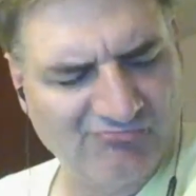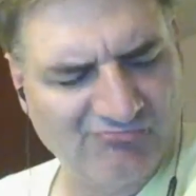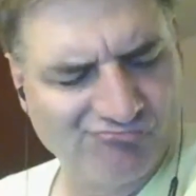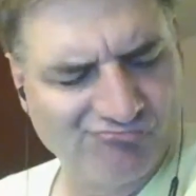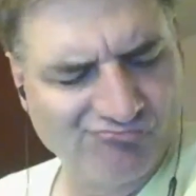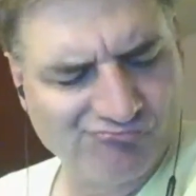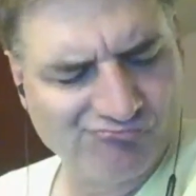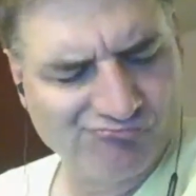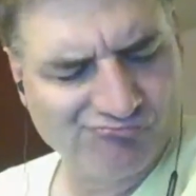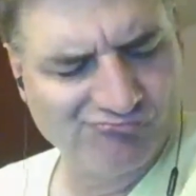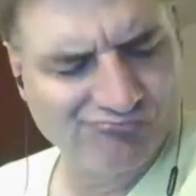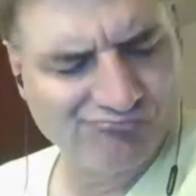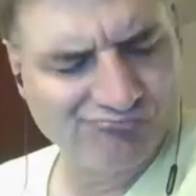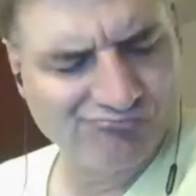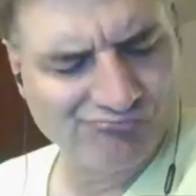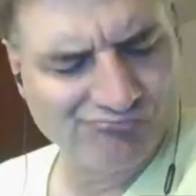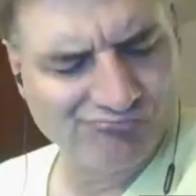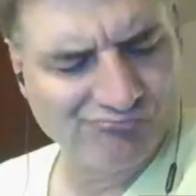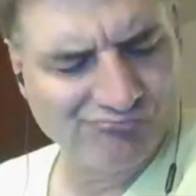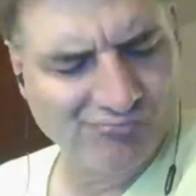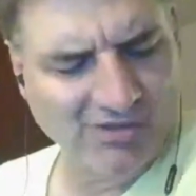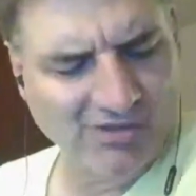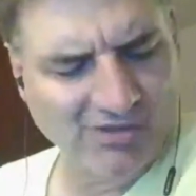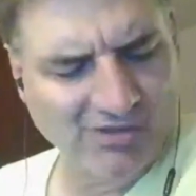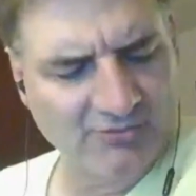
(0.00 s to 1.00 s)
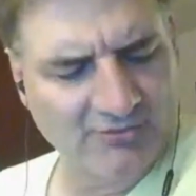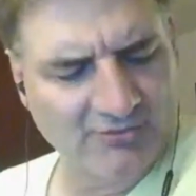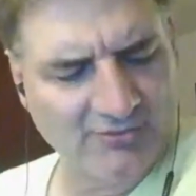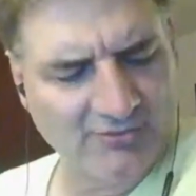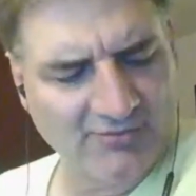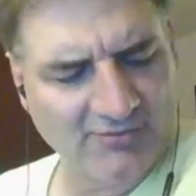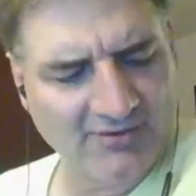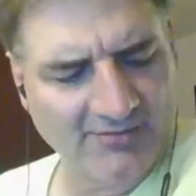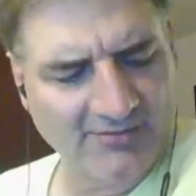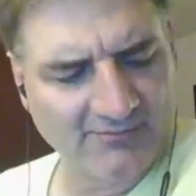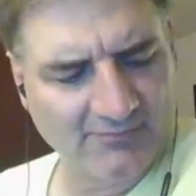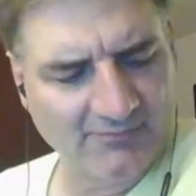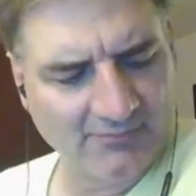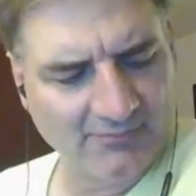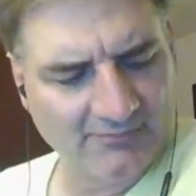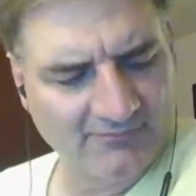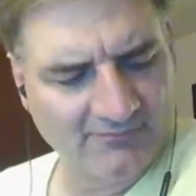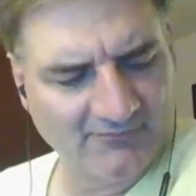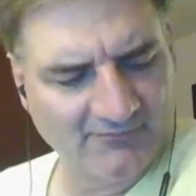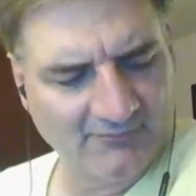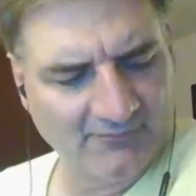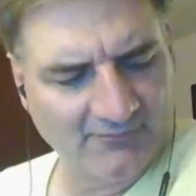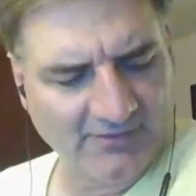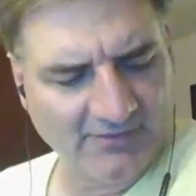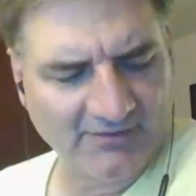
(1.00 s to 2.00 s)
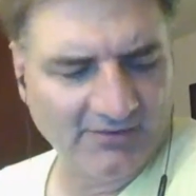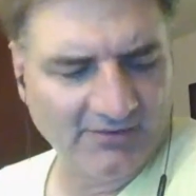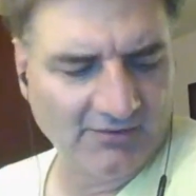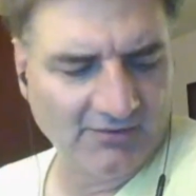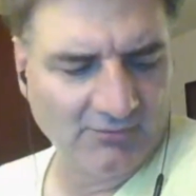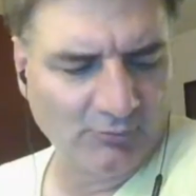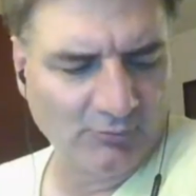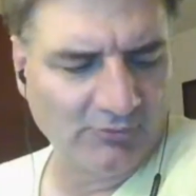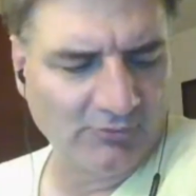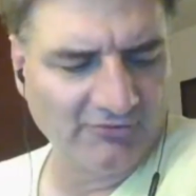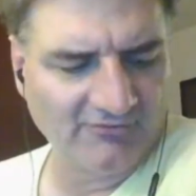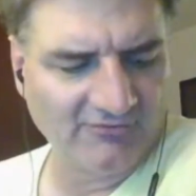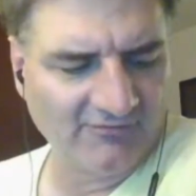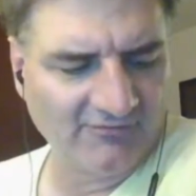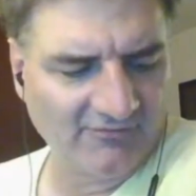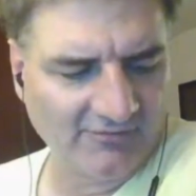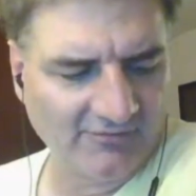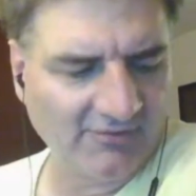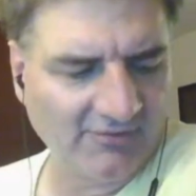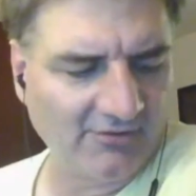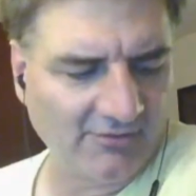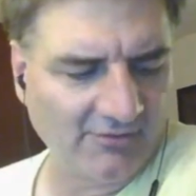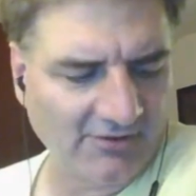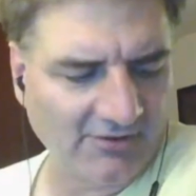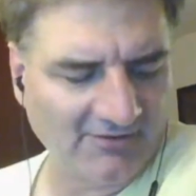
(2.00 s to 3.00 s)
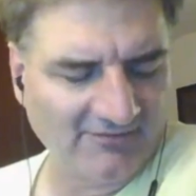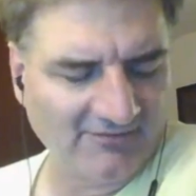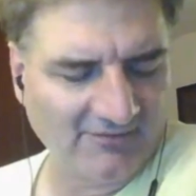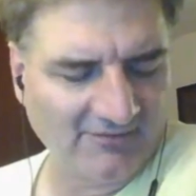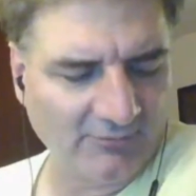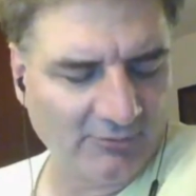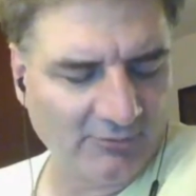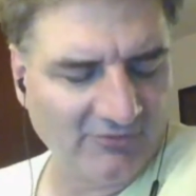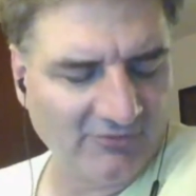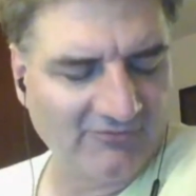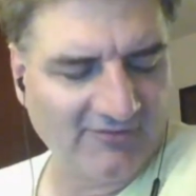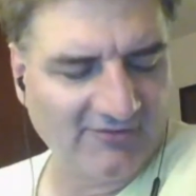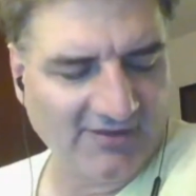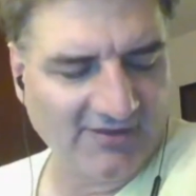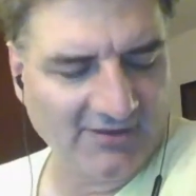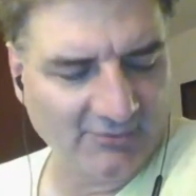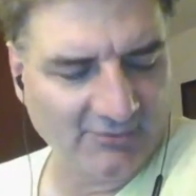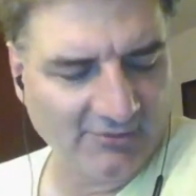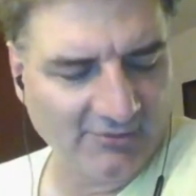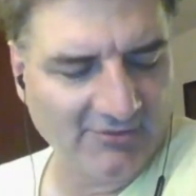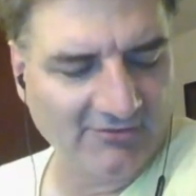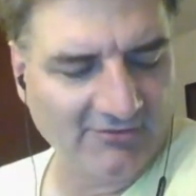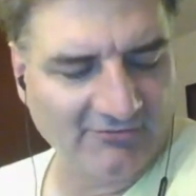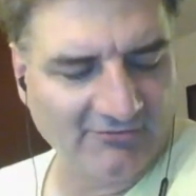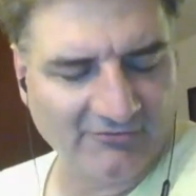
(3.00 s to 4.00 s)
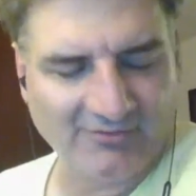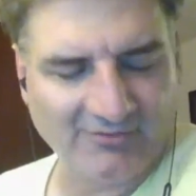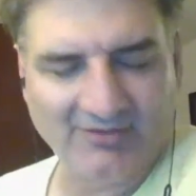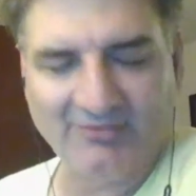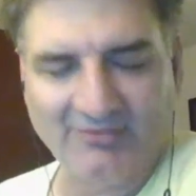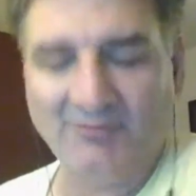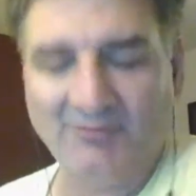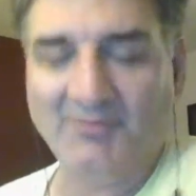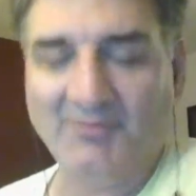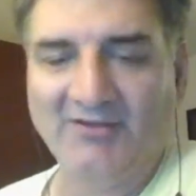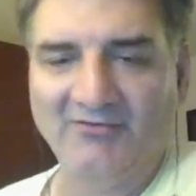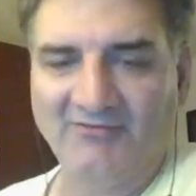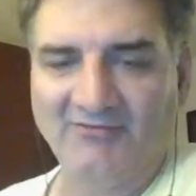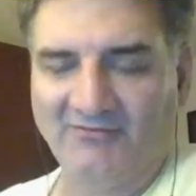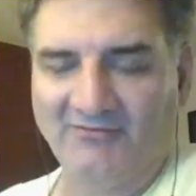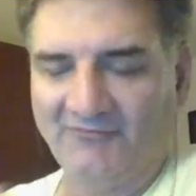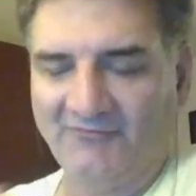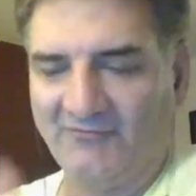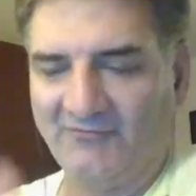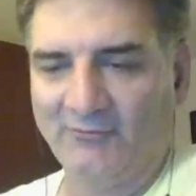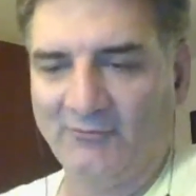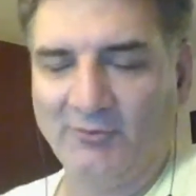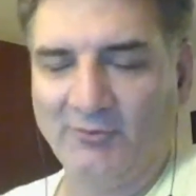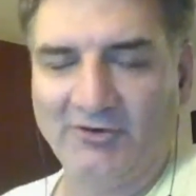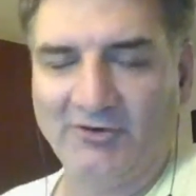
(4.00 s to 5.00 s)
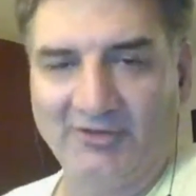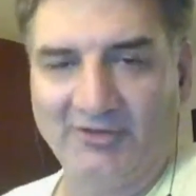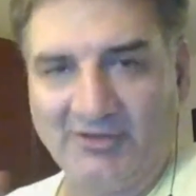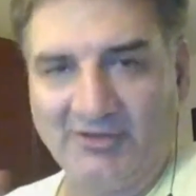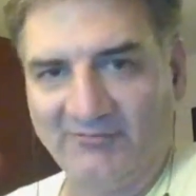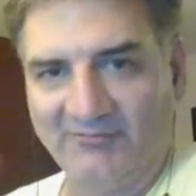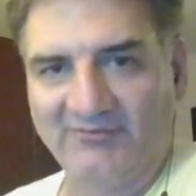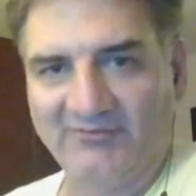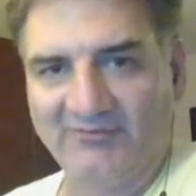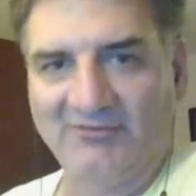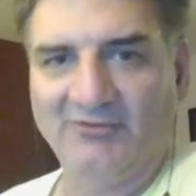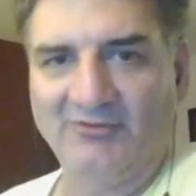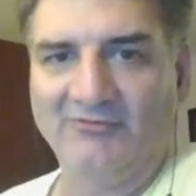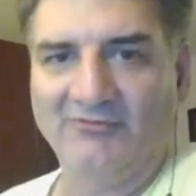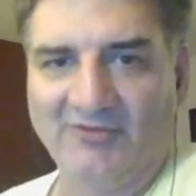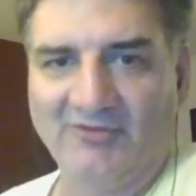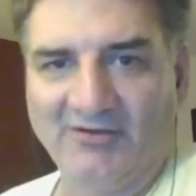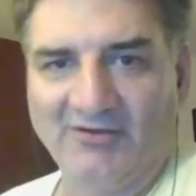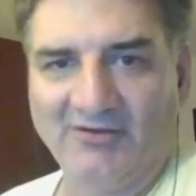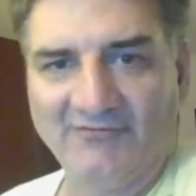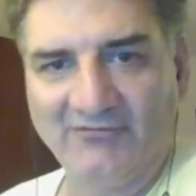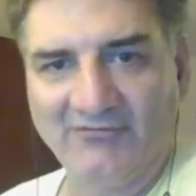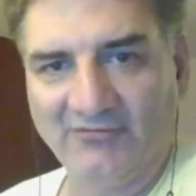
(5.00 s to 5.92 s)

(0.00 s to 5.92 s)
don't know that I'm. And then like I said, Woodstock wanders around. Depends if one comes close enough to